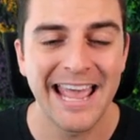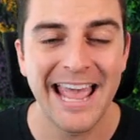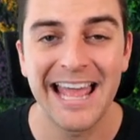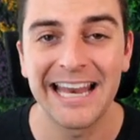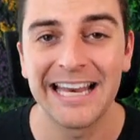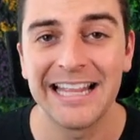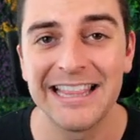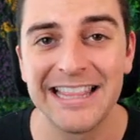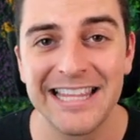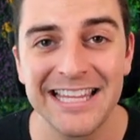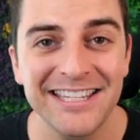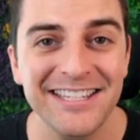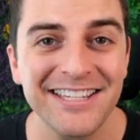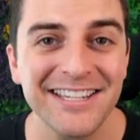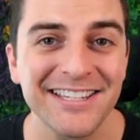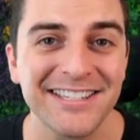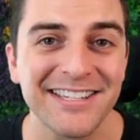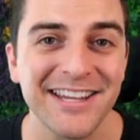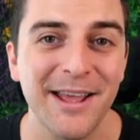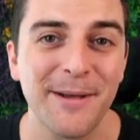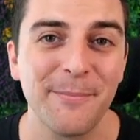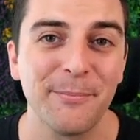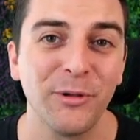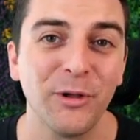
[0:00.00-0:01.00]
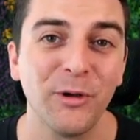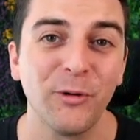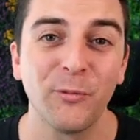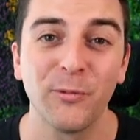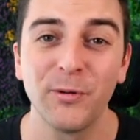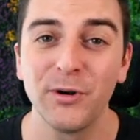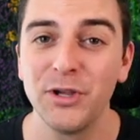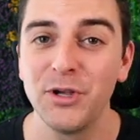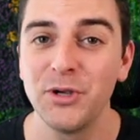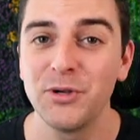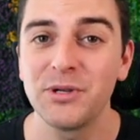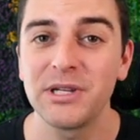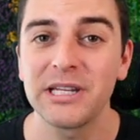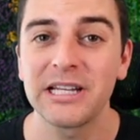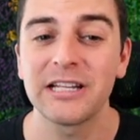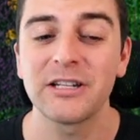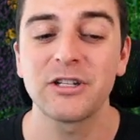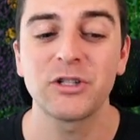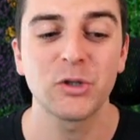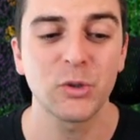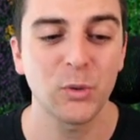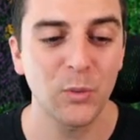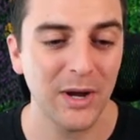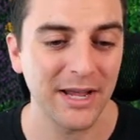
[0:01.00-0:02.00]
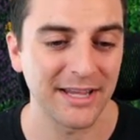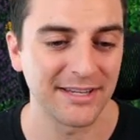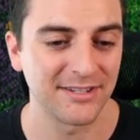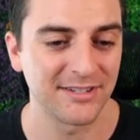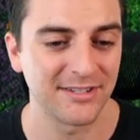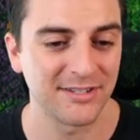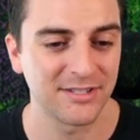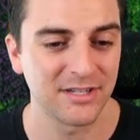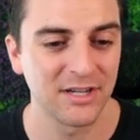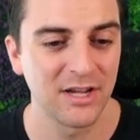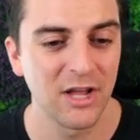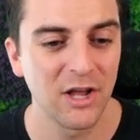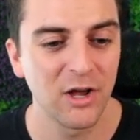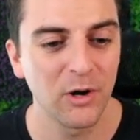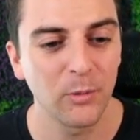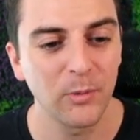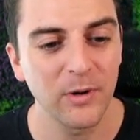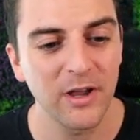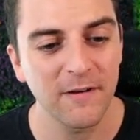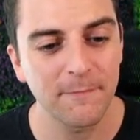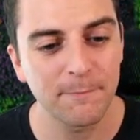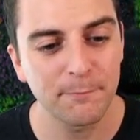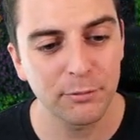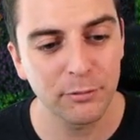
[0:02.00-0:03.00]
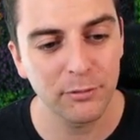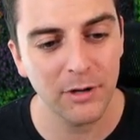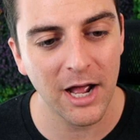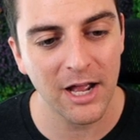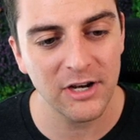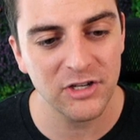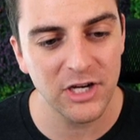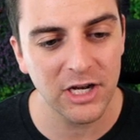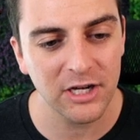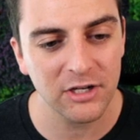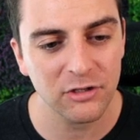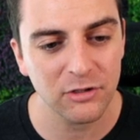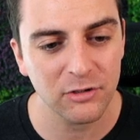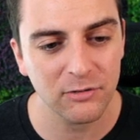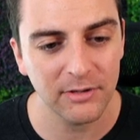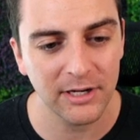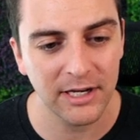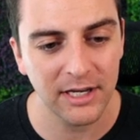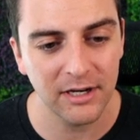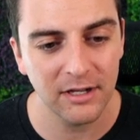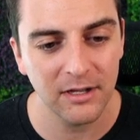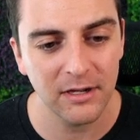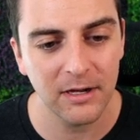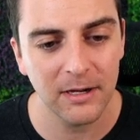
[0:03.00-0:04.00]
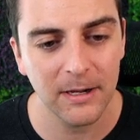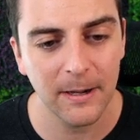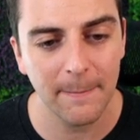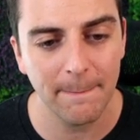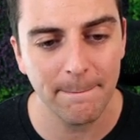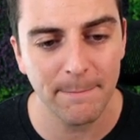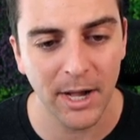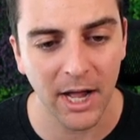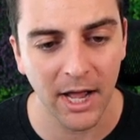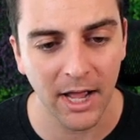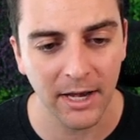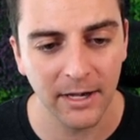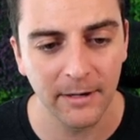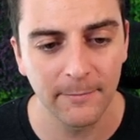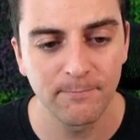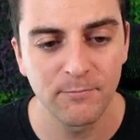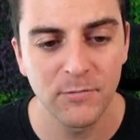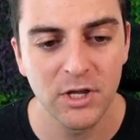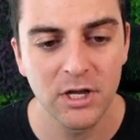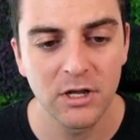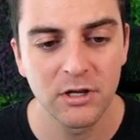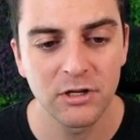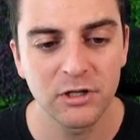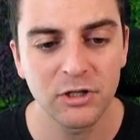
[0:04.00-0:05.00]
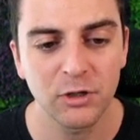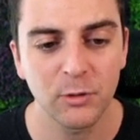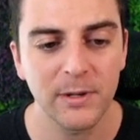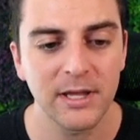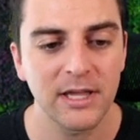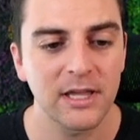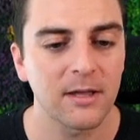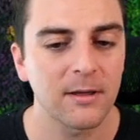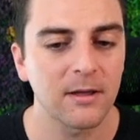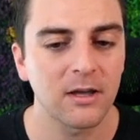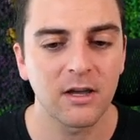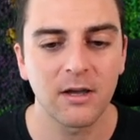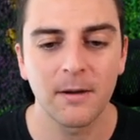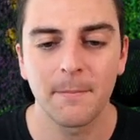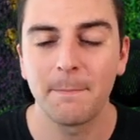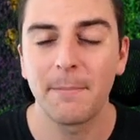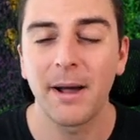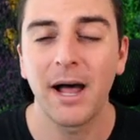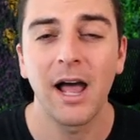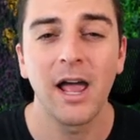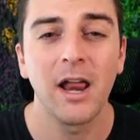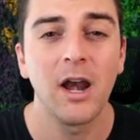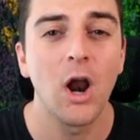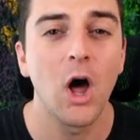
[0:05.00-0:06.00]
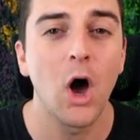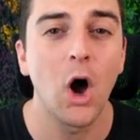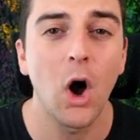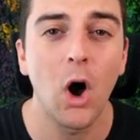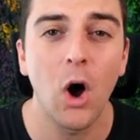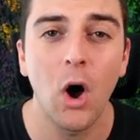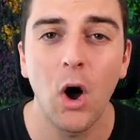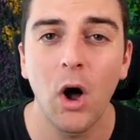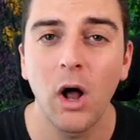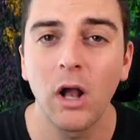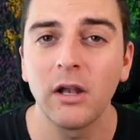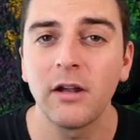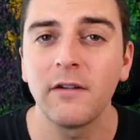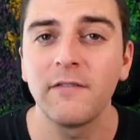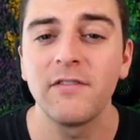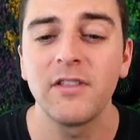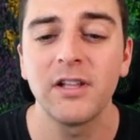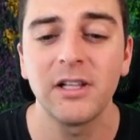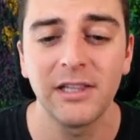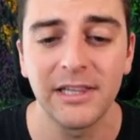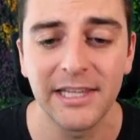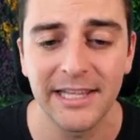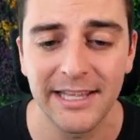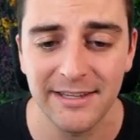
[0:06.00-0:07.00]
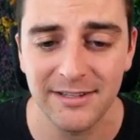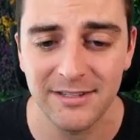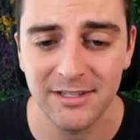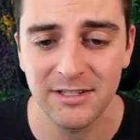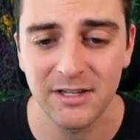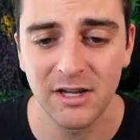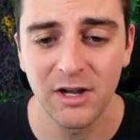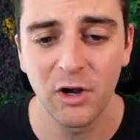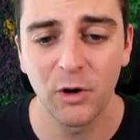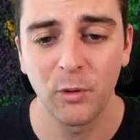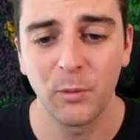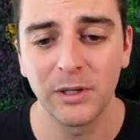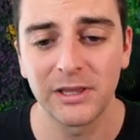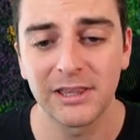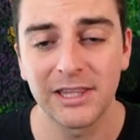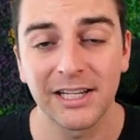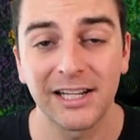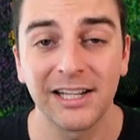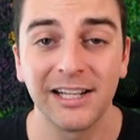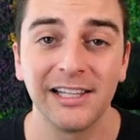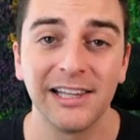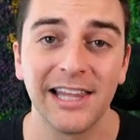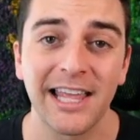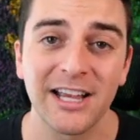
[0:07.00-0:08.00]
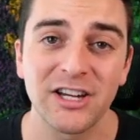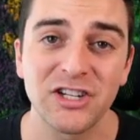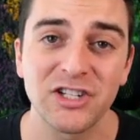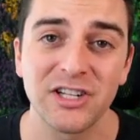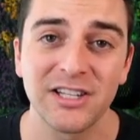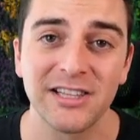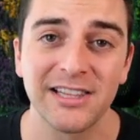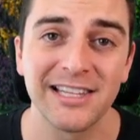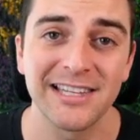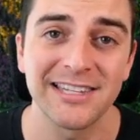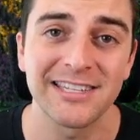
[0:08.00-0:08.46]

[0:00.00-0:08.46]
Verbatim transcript: And in this example, we're using it twice. We have projects grid combine, so we can combine all of the lists with the collection